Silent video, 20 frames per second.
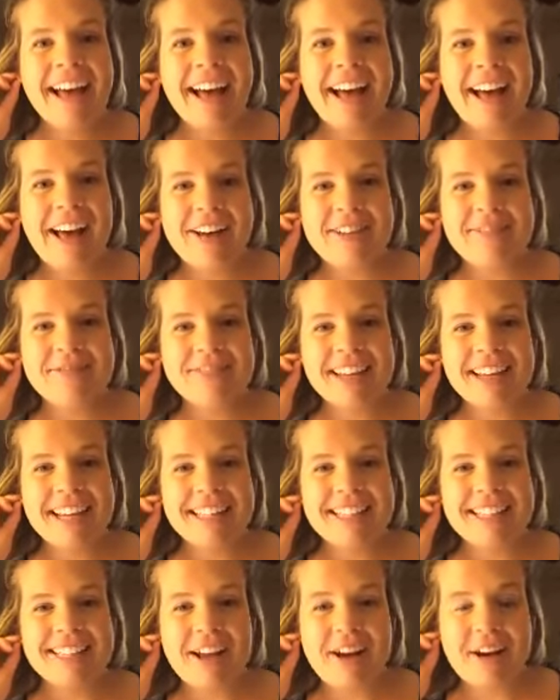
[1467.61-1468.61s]

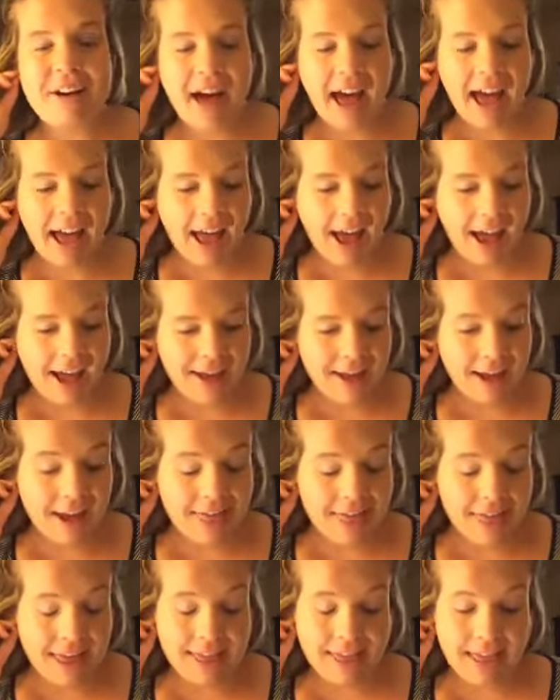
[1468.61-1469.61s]
So I
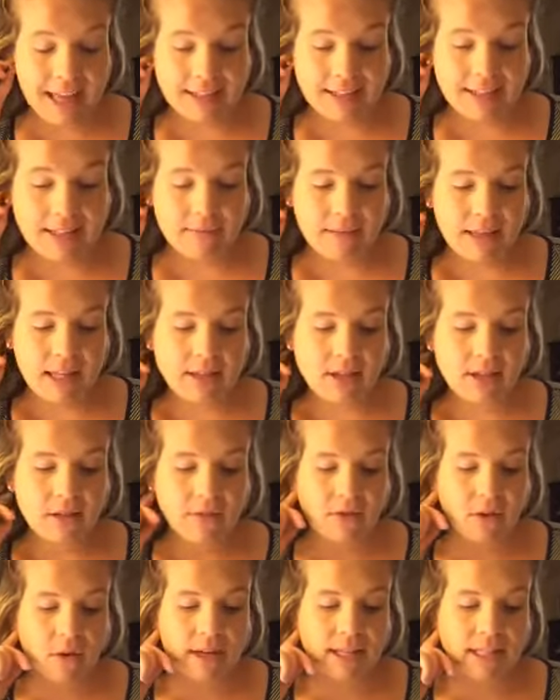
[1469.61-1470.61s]
think that's something to
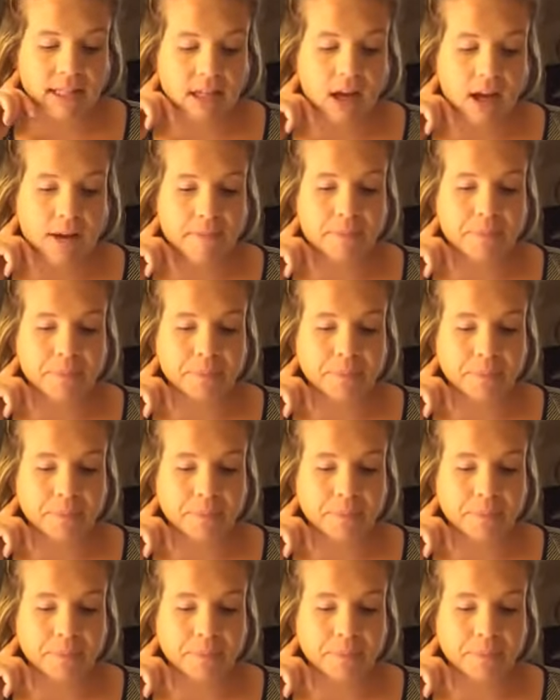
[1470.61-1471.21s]
focus on,